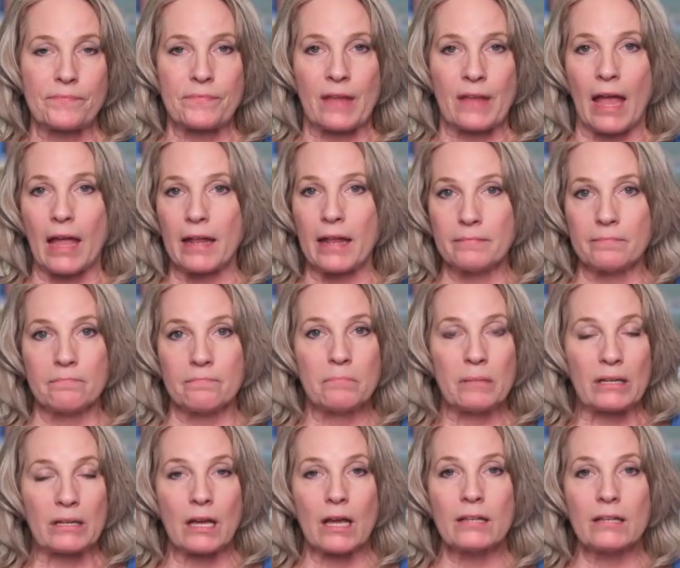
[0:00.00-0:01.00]
And
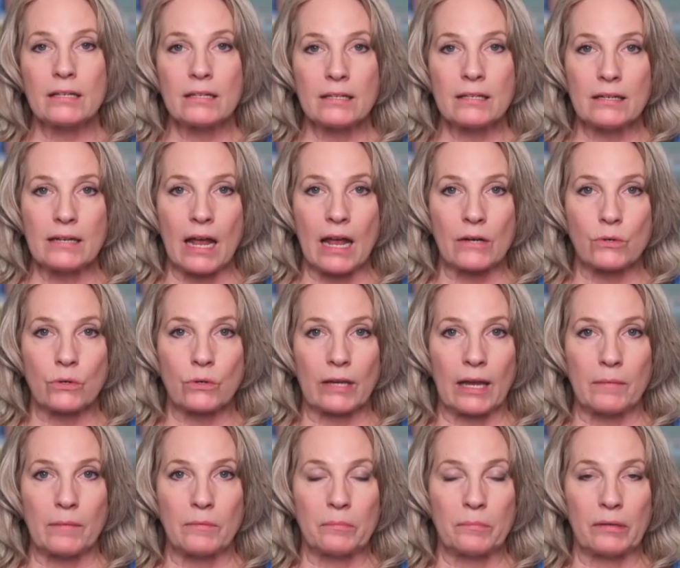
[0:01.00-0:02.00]
because it's a natural
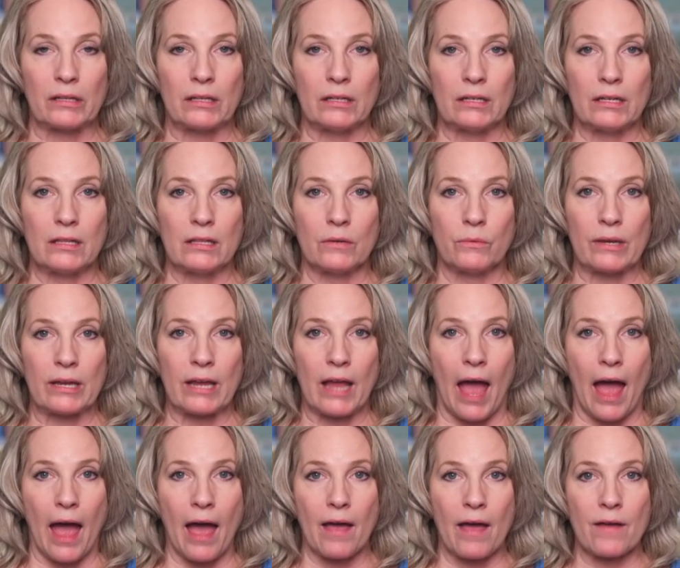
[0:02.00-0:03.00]
capability that we
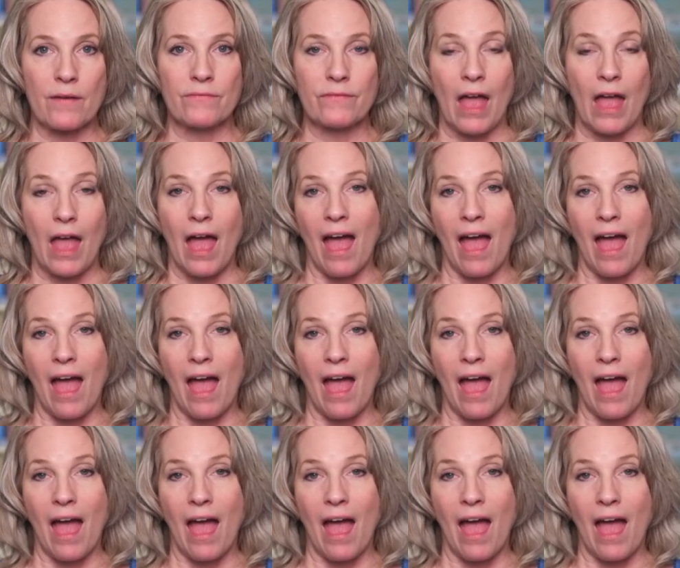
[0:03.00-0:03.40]
have,